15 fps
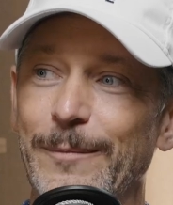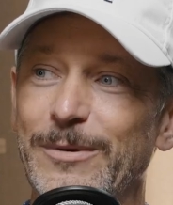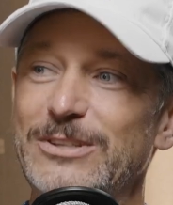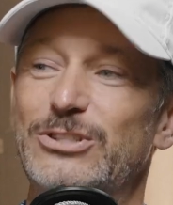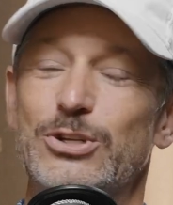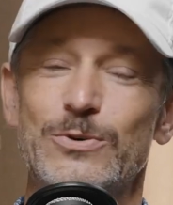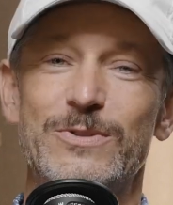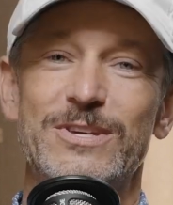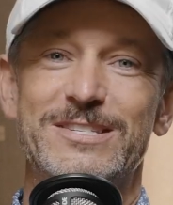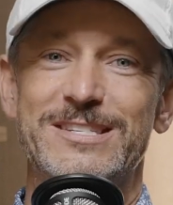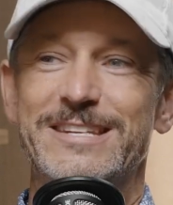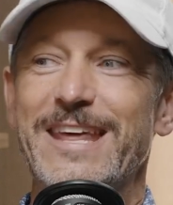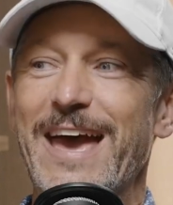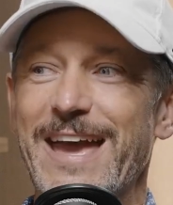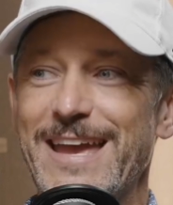I mean, to this
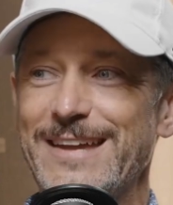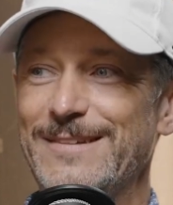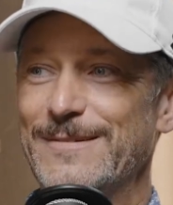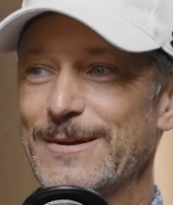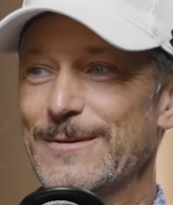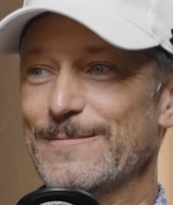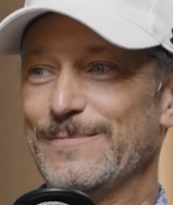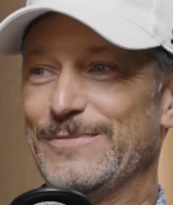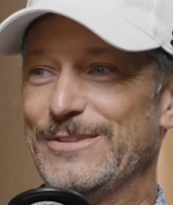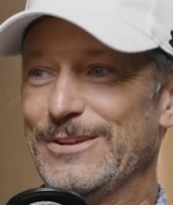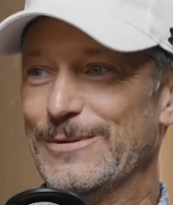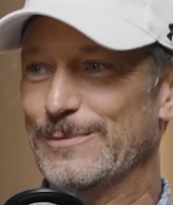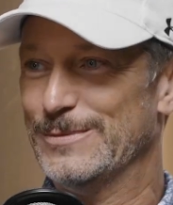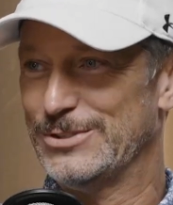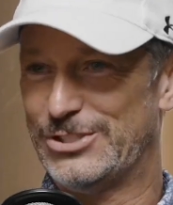day,
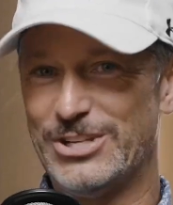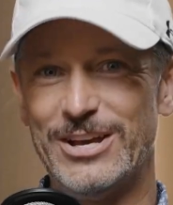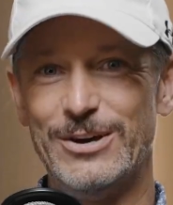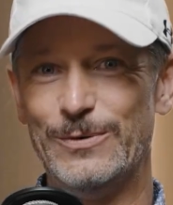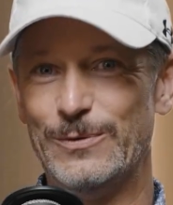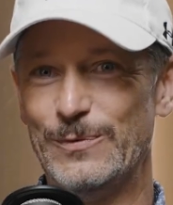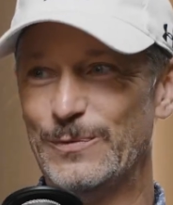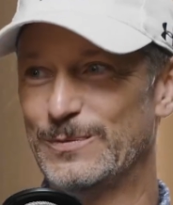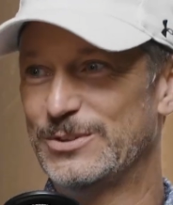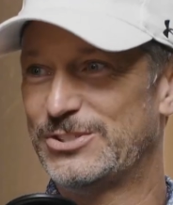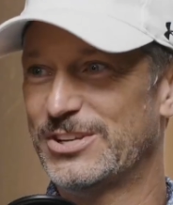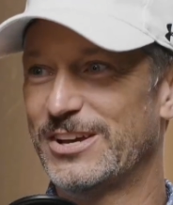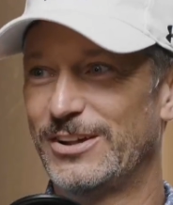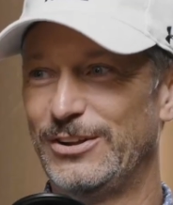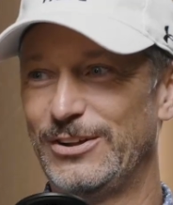Michelle
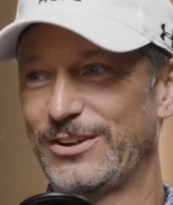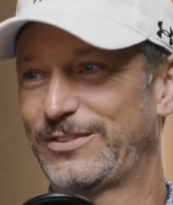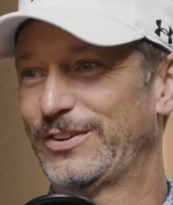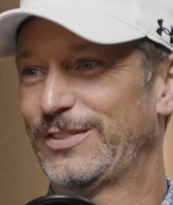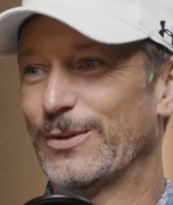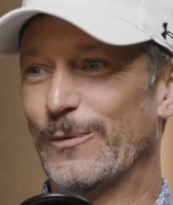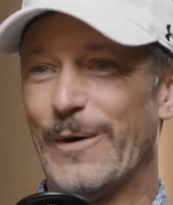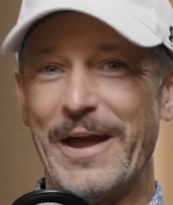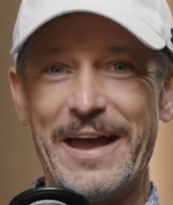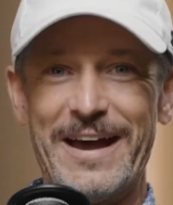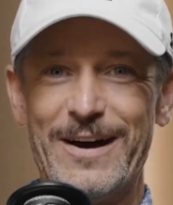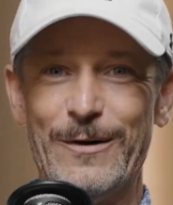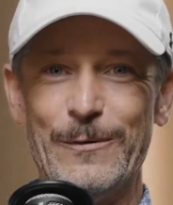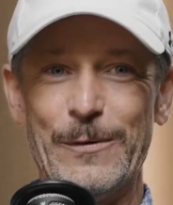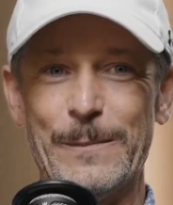looks at the way
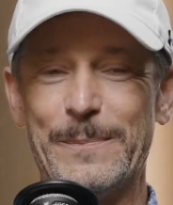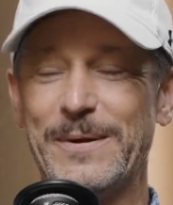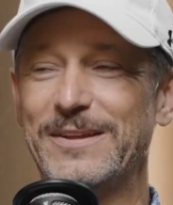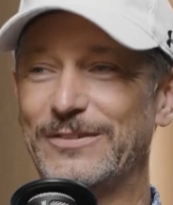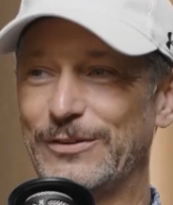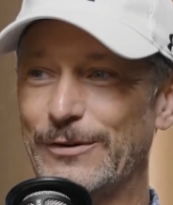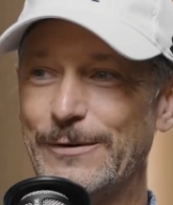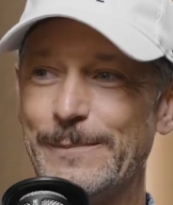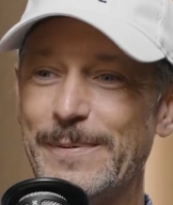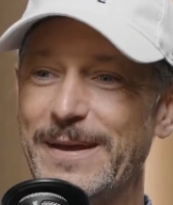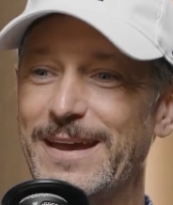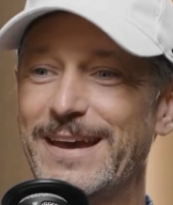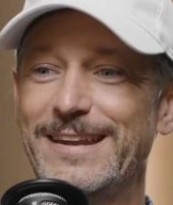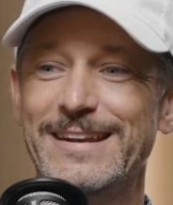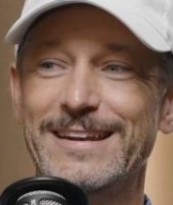I hold a pencil or
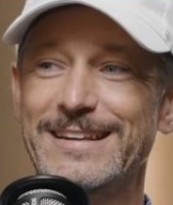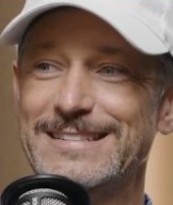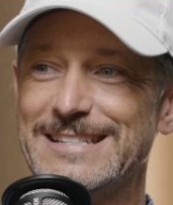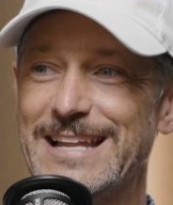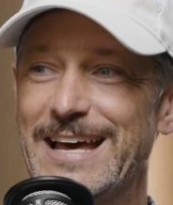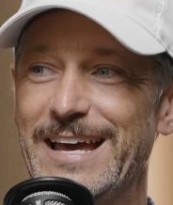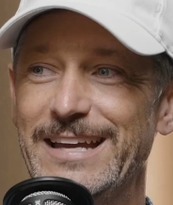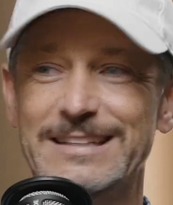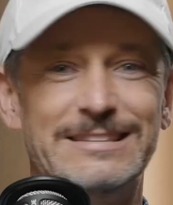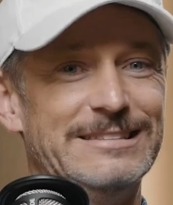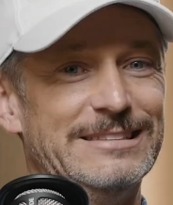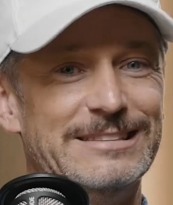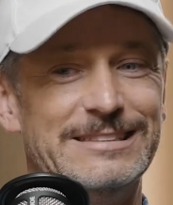pen and is like,